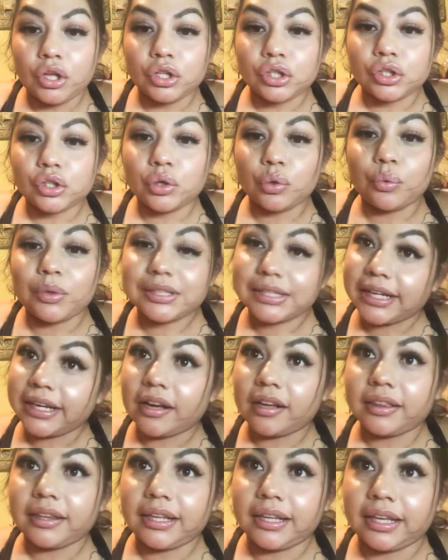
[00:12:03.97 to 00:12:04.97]
So once I
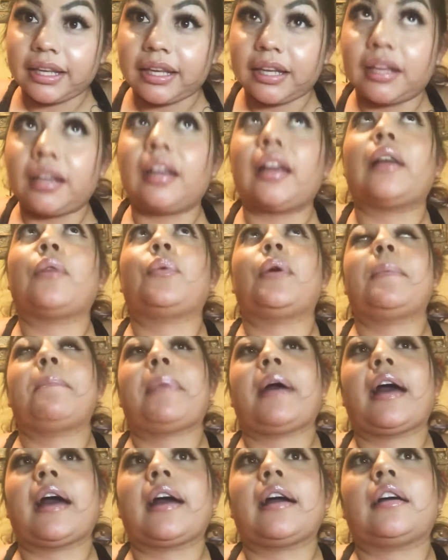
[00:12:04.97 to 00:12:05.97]
got the hit, I went
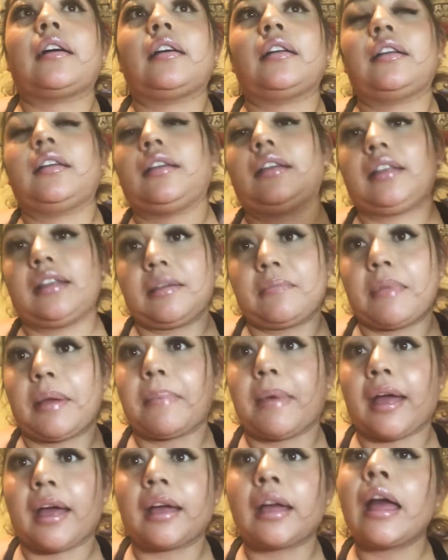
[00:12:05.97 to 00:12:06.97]
back. It hit my
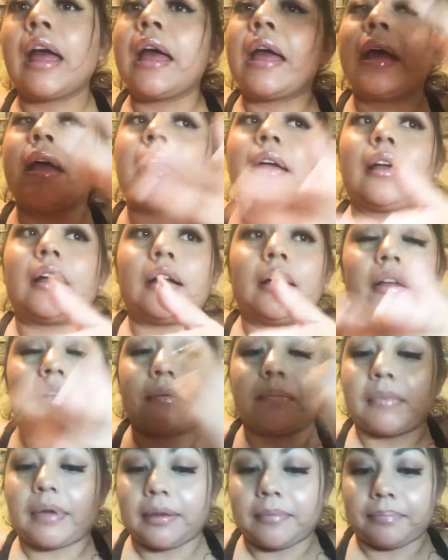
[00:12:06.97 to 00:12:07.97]
back,
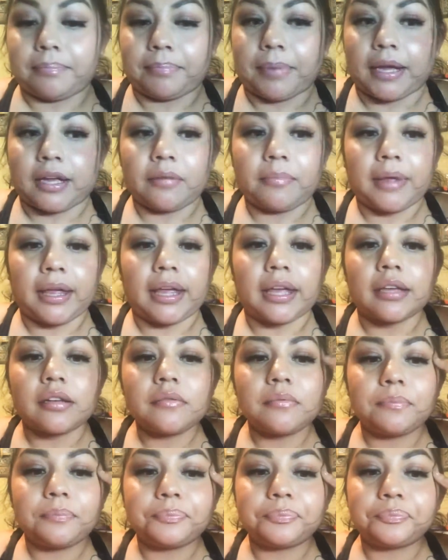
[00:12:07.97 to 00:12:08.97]
um, my back of my
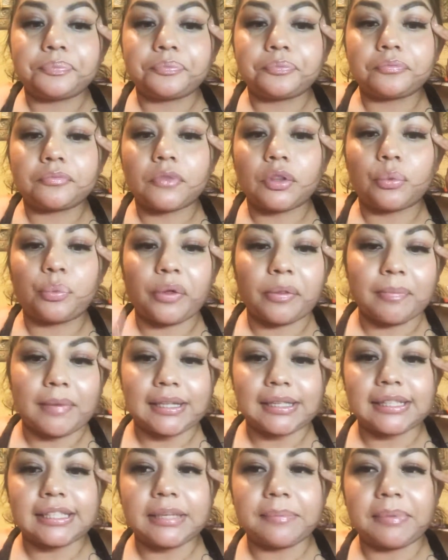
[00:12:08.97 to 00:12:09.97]
head with
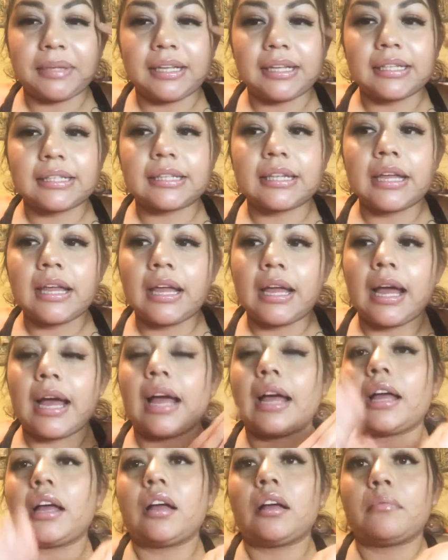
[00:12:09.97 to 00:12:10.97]
my seat because
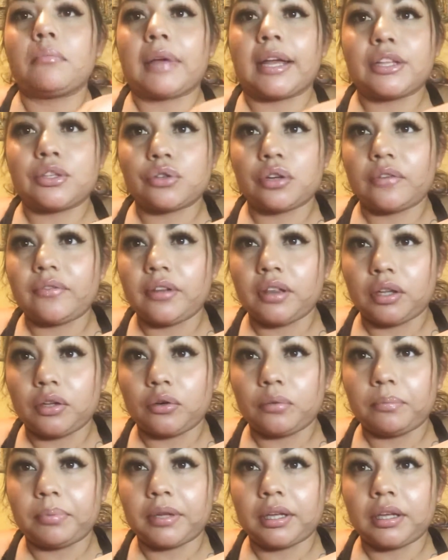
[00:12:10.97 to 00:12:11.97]
um, I drive a
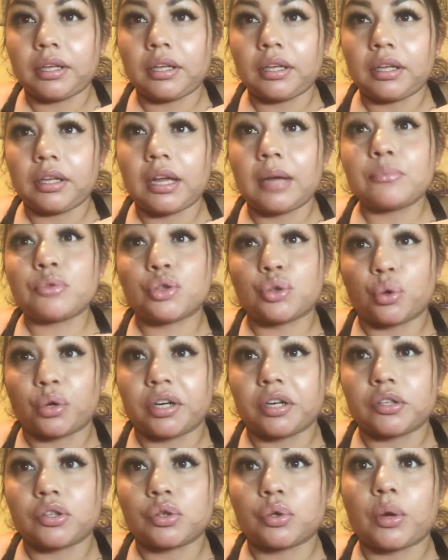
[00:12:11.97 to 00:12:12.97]
little bit. I'm
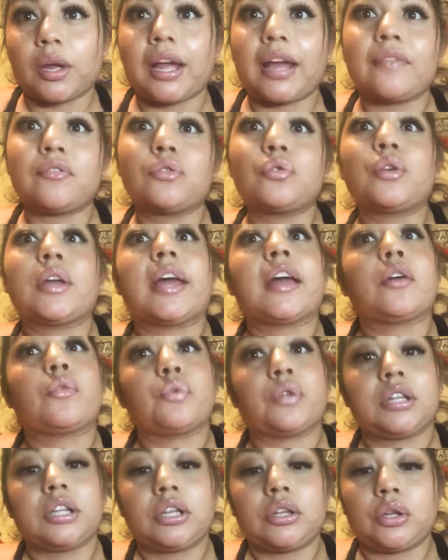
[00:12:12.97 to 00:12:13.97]
short, so I have to get
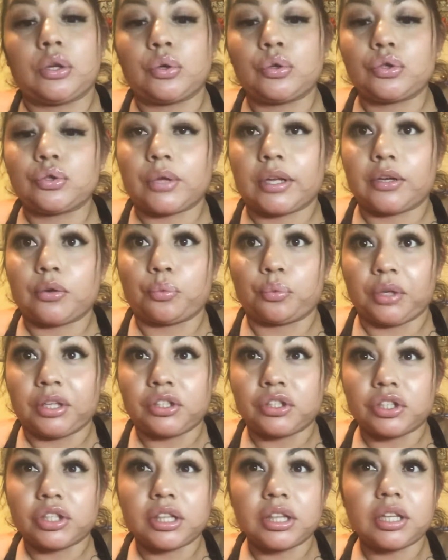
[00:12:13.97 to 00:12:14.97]
really close so I could
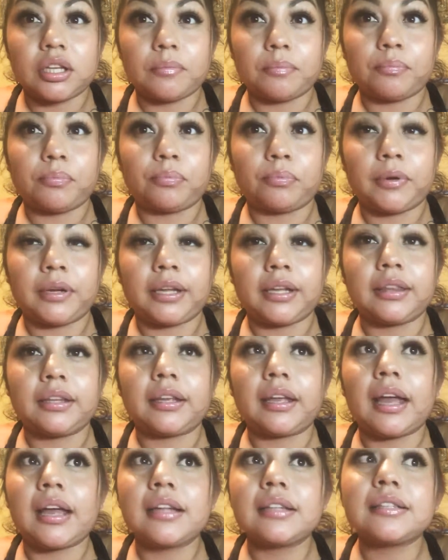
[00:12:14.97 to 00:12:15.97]
reach the brake and
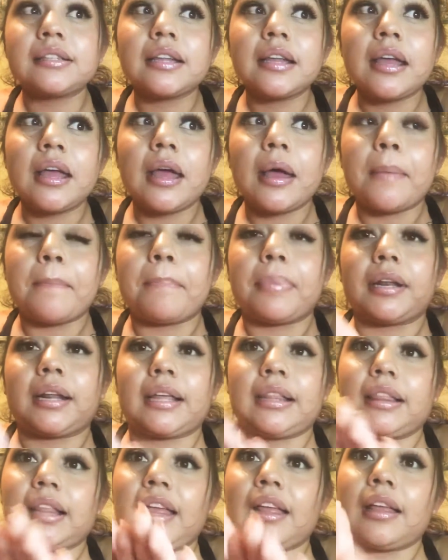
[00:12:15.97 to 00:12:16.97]
the gas. But
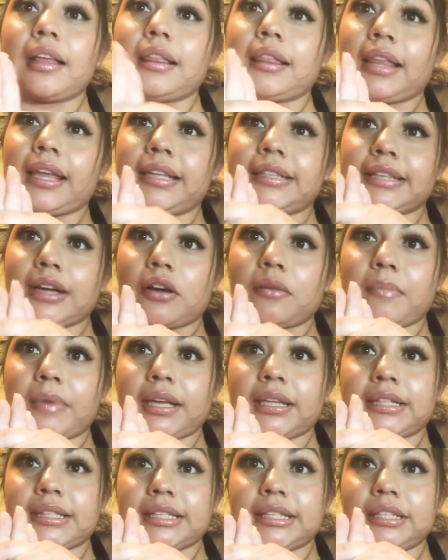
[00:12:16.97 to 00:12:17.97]
I let, lay down
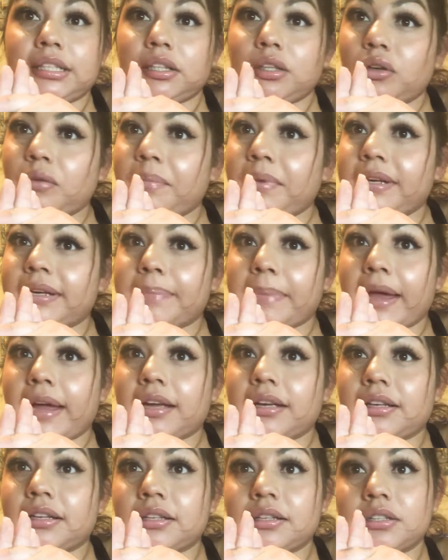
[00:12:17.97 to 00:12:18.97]
my seat a little bit
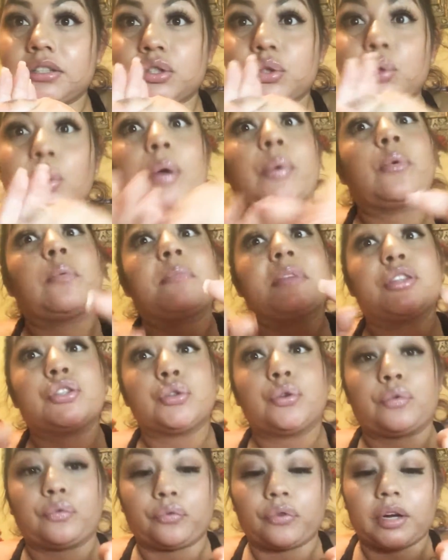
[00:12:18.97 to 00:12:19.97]
back so I won't be
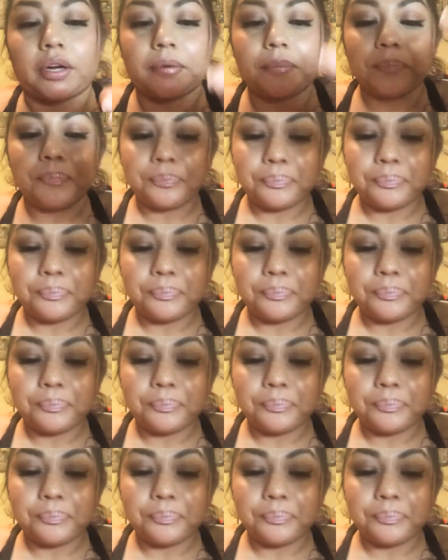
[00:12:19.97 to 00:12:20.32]
too front.